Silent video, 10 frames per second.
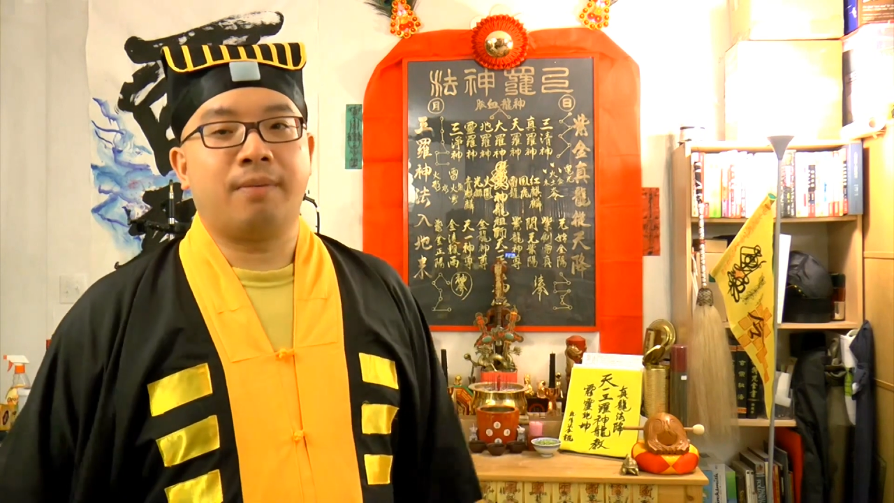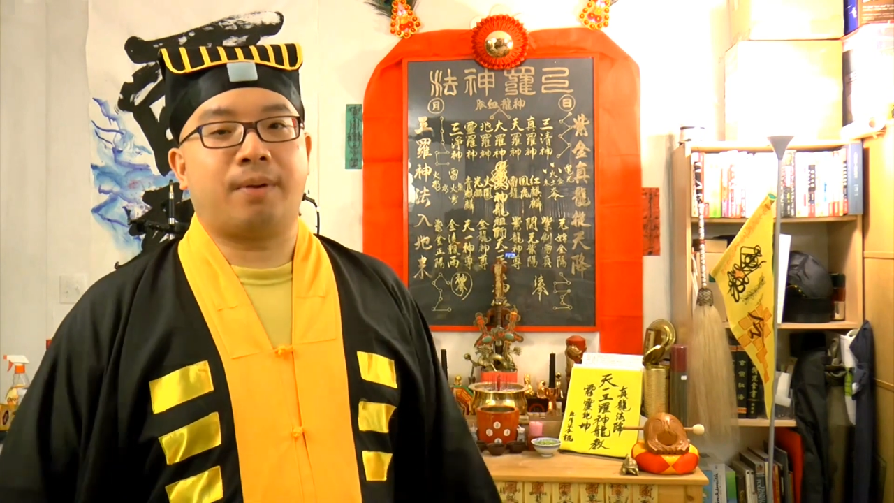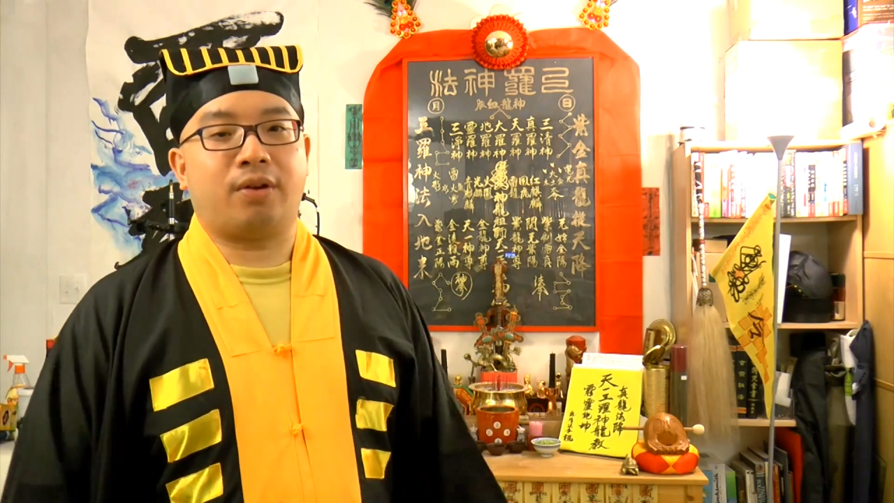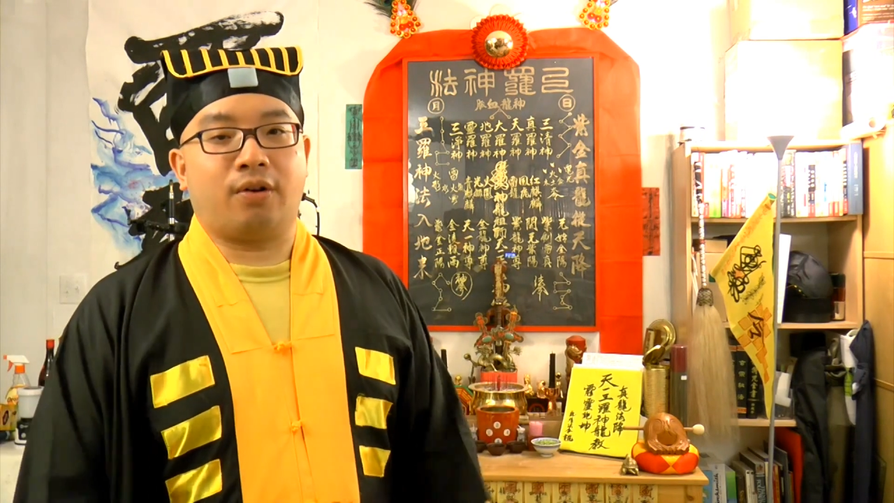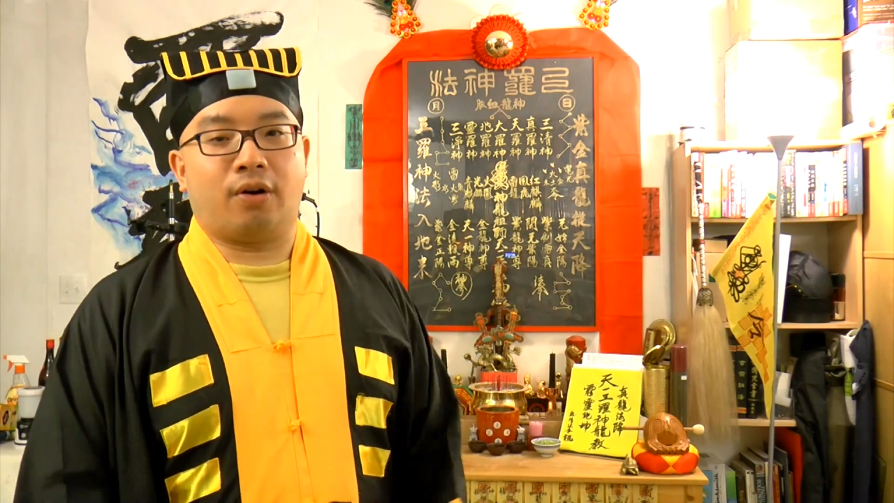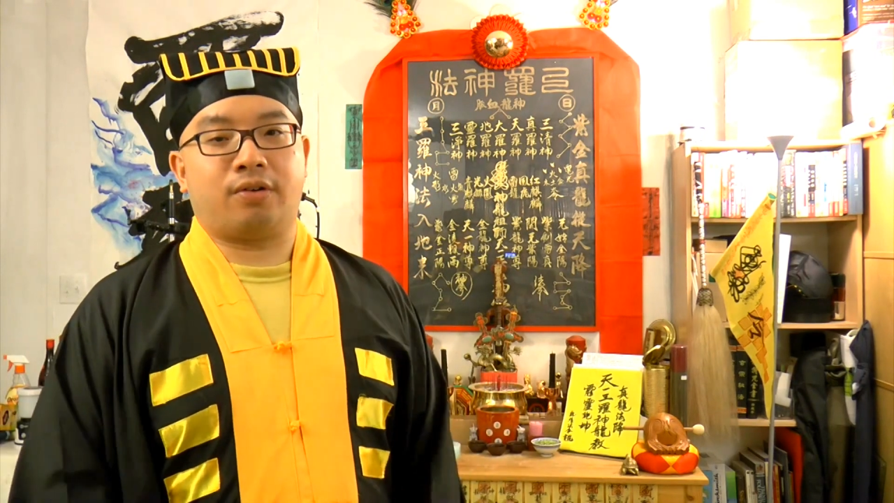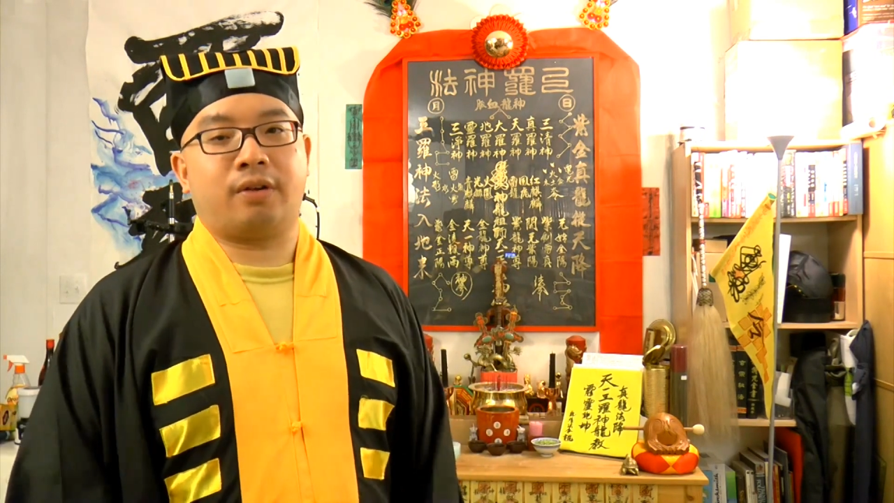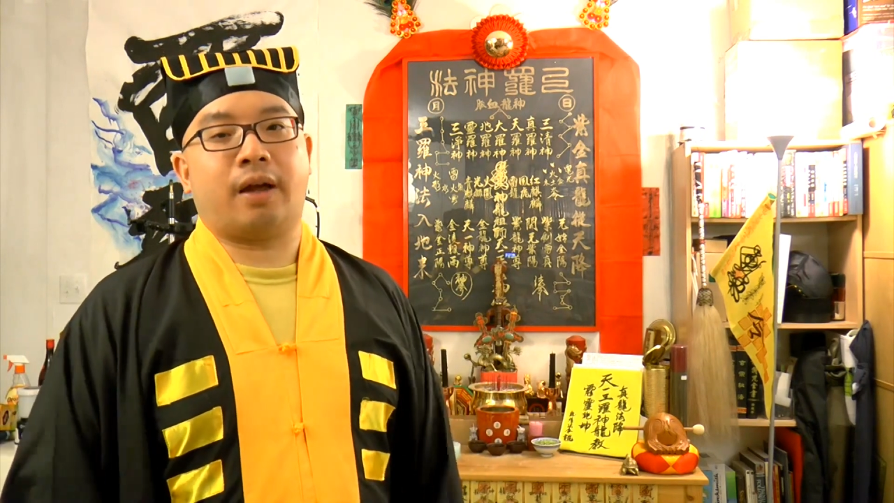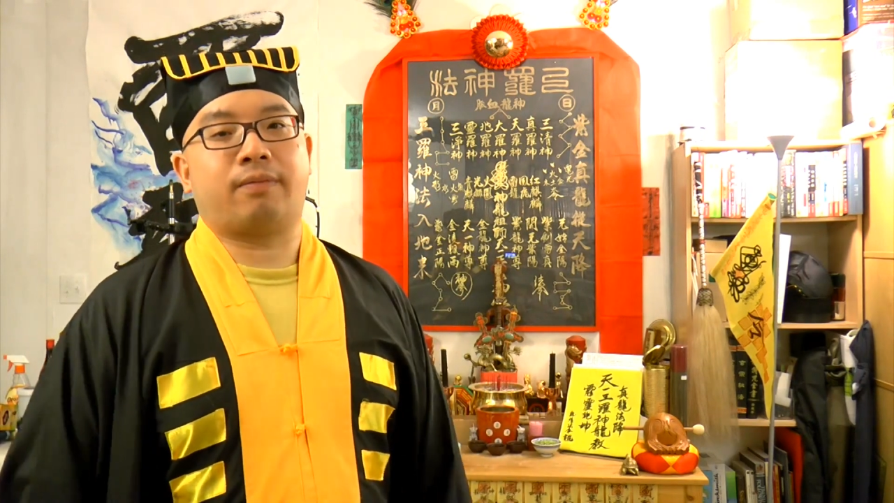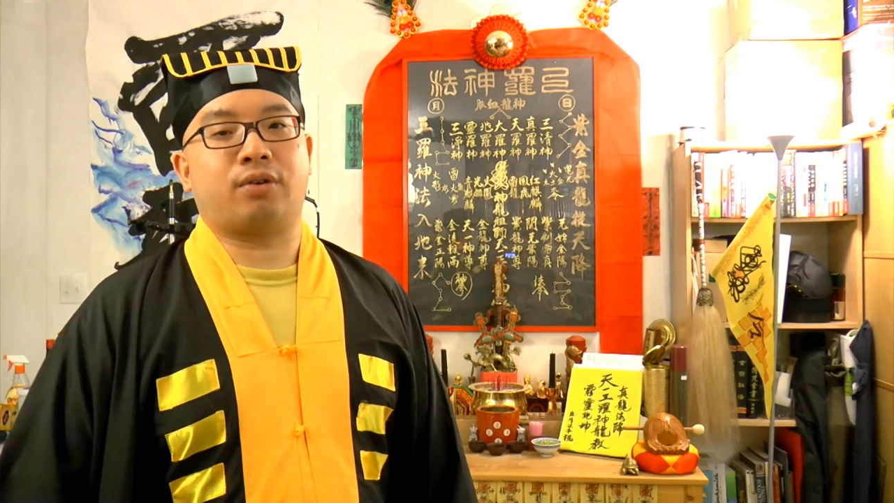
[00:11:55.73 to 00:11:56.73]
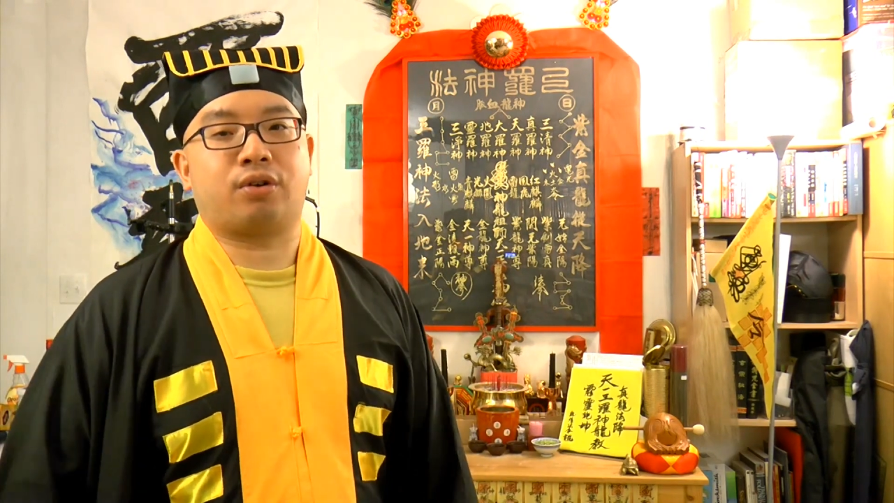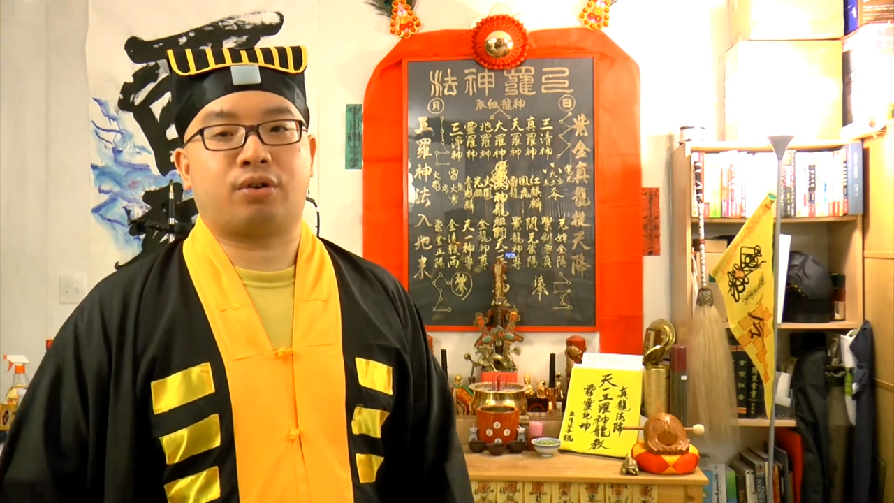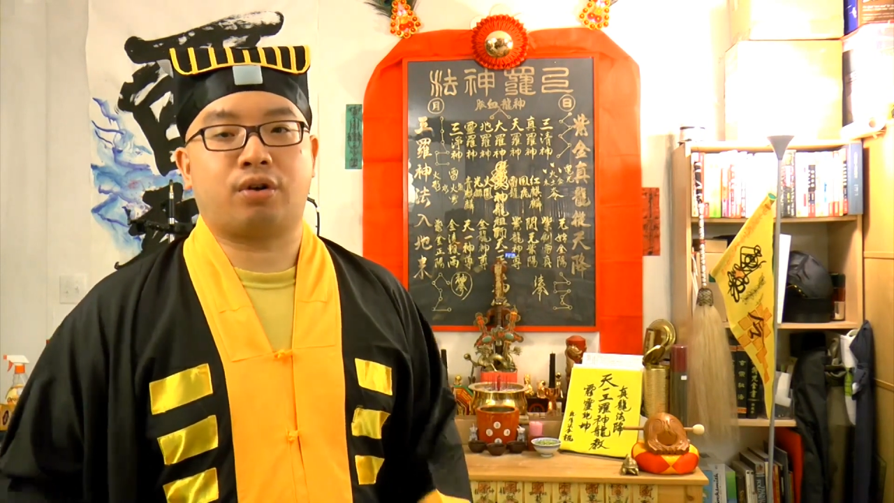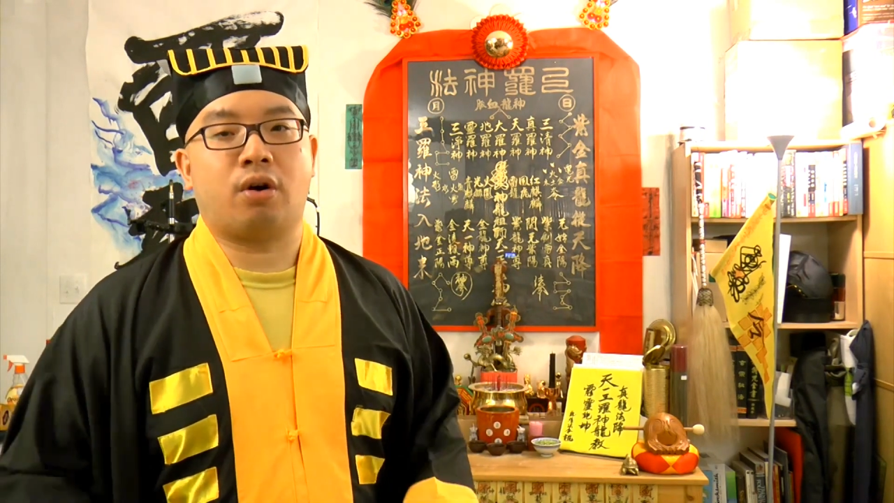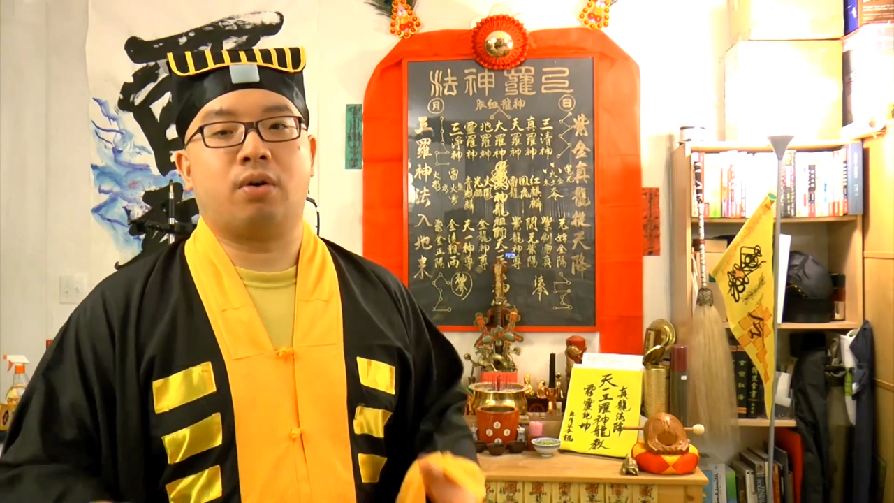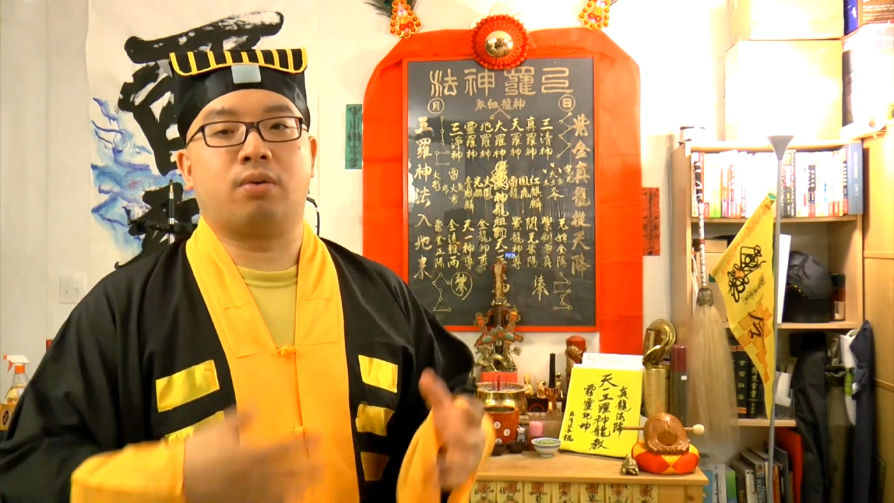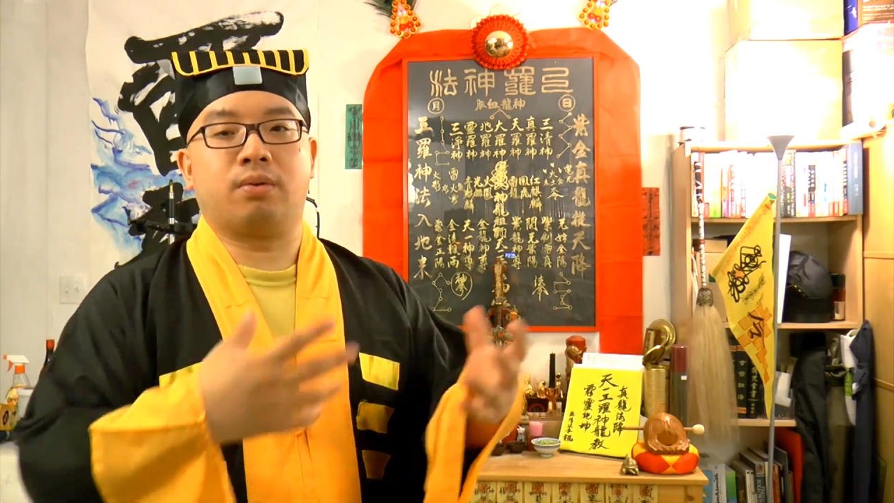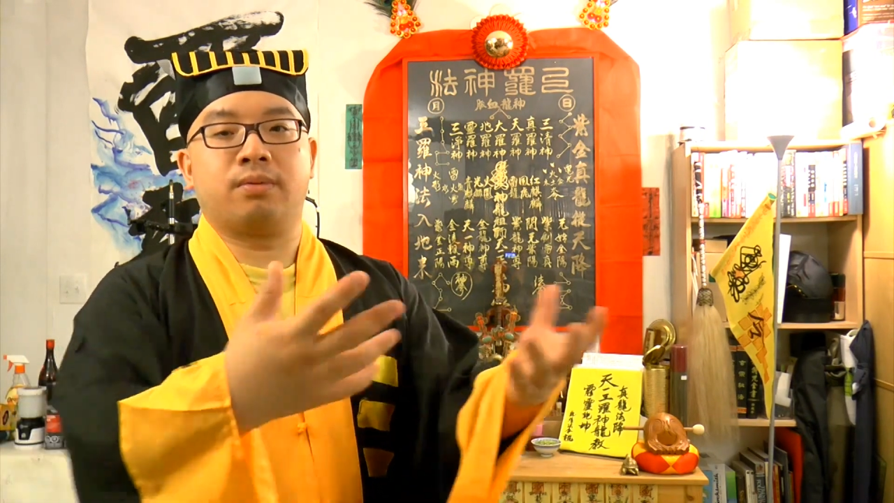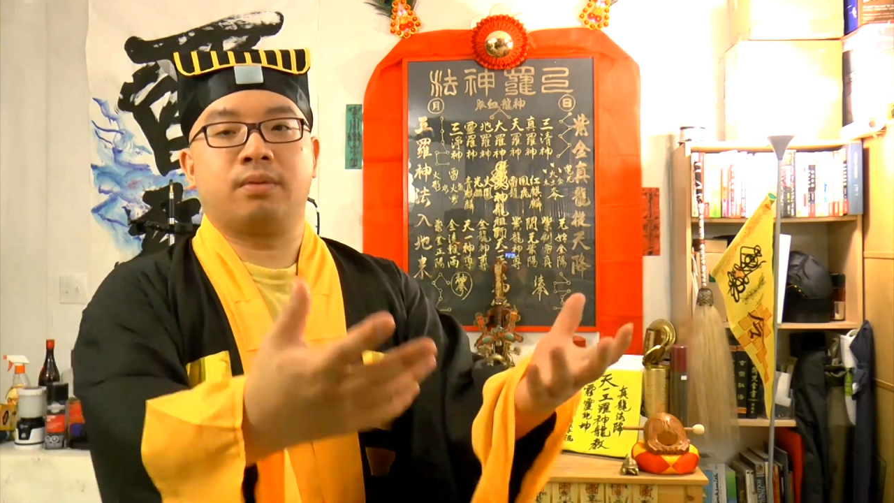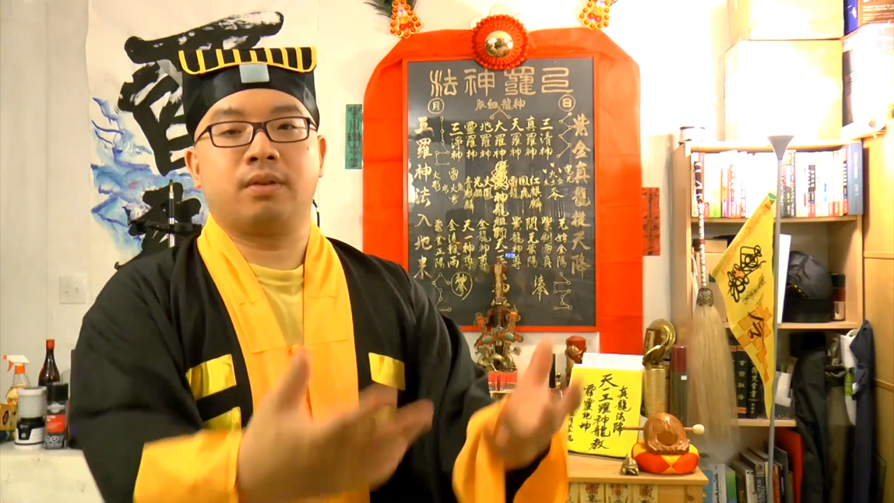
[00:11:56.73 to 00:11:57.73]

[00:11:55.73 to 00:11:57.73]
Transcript: but you also have to show